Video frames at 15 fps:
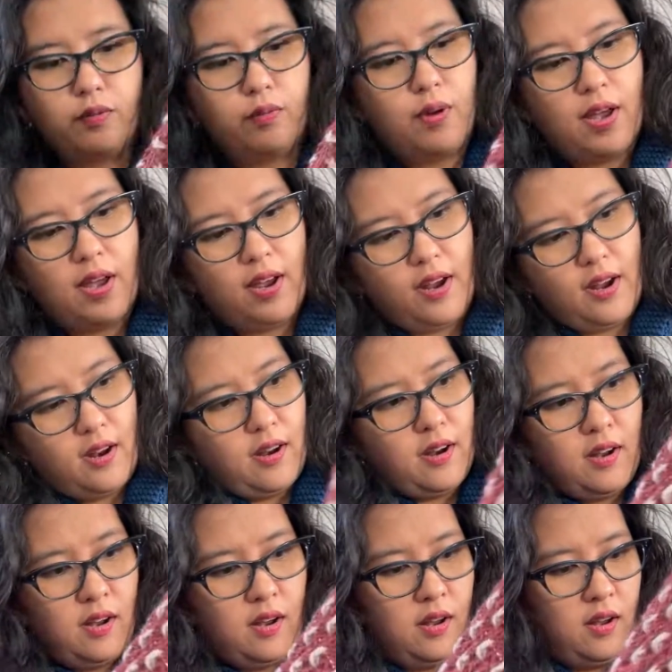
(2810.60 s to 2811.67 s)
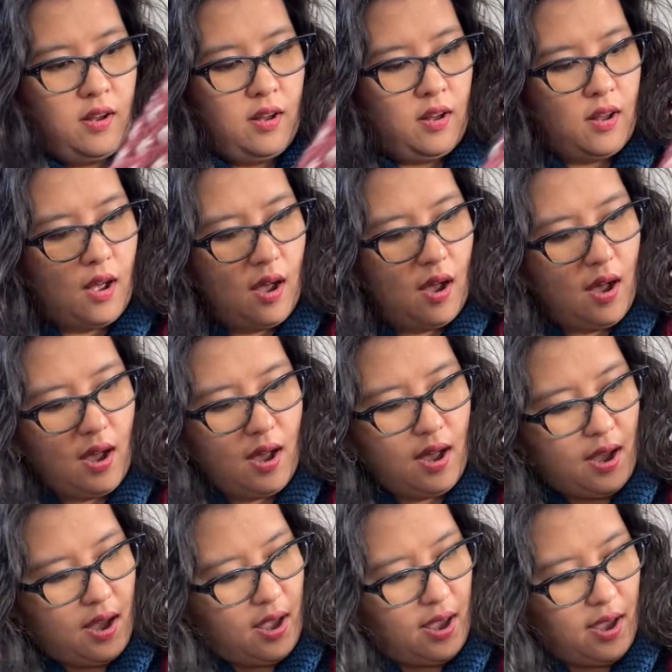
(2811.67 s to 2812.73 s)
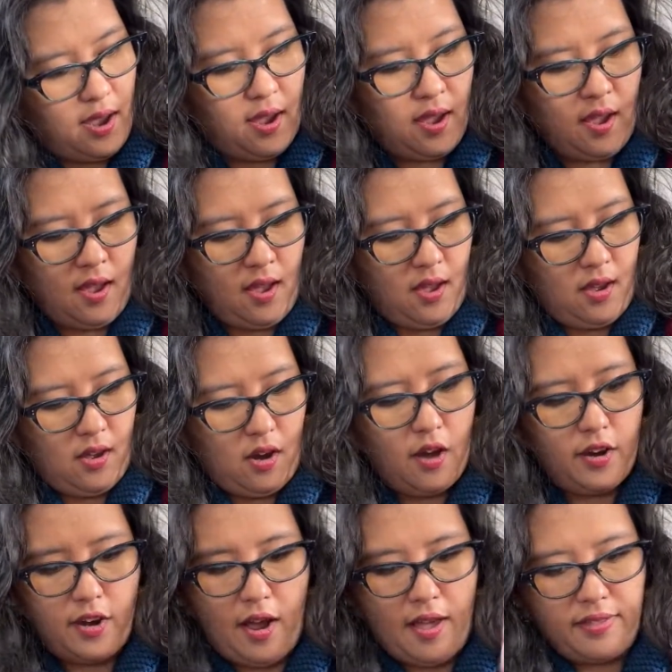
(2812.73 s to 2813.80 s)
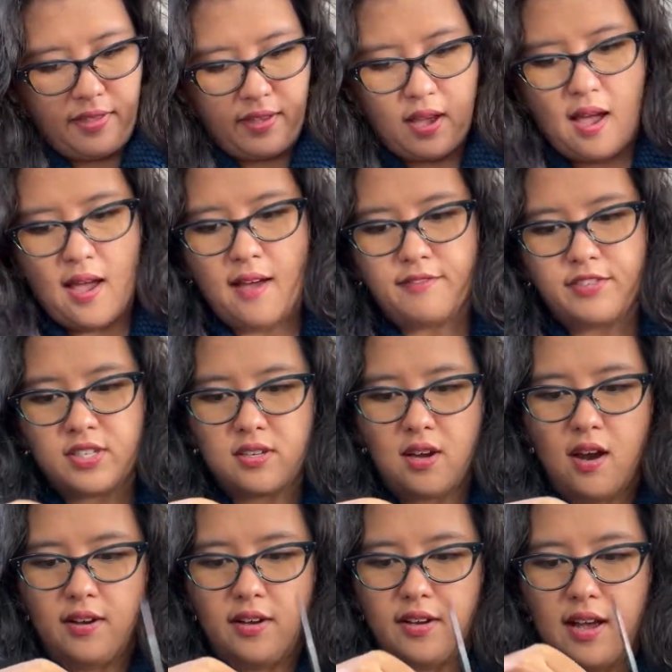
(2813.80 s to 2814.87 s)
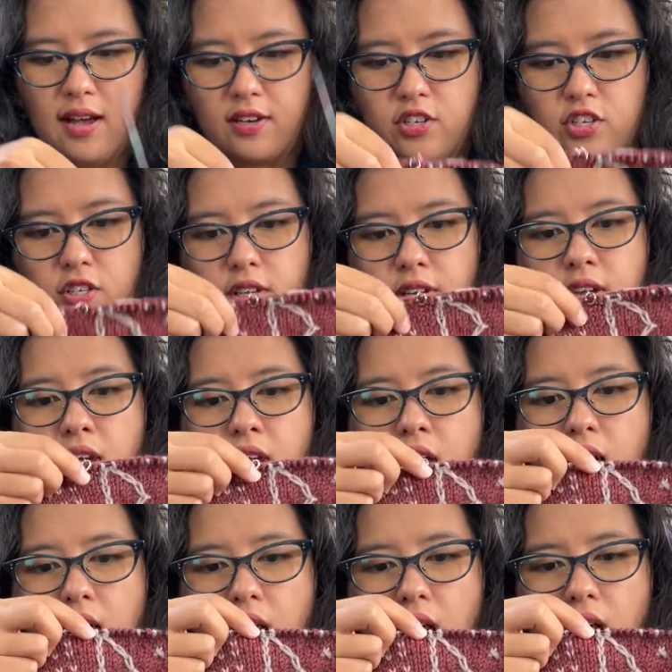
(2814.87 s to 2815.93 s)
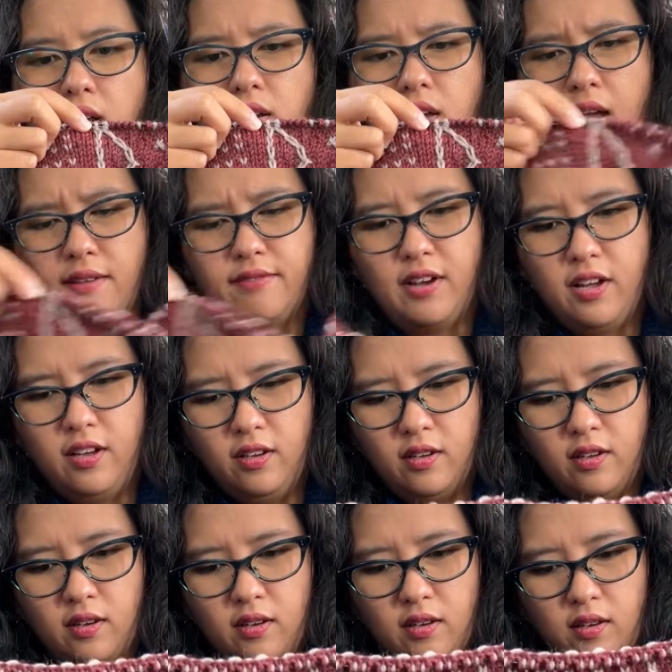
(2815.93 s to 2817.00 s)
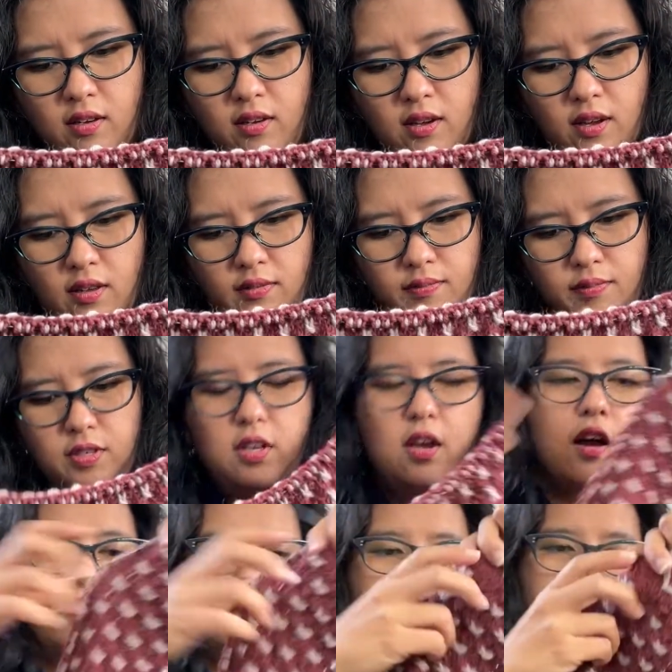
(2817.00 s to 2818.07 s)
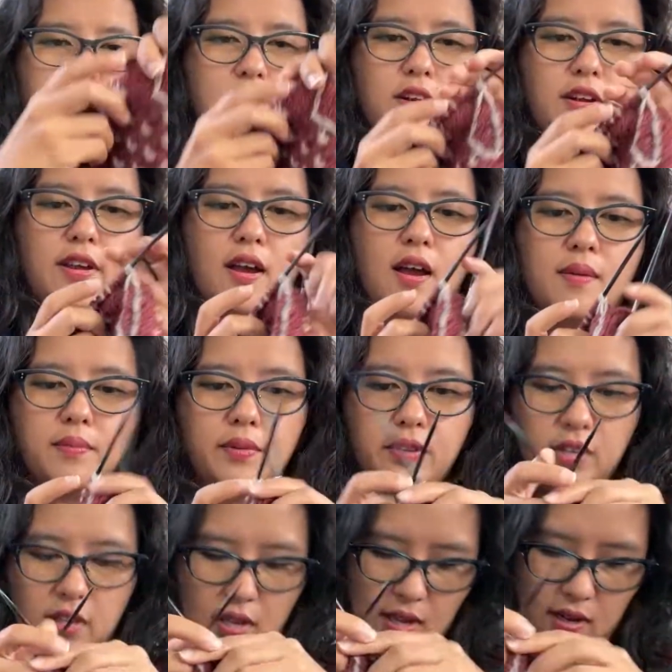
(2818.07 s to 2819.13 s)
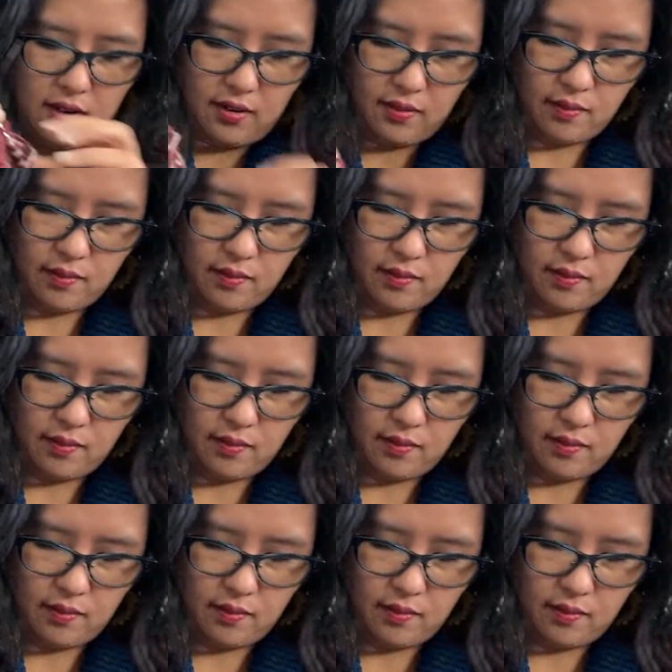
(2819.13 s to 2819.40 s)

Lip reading: where I think I have started actually. Have I? Oh, sorry, I'm looking at it.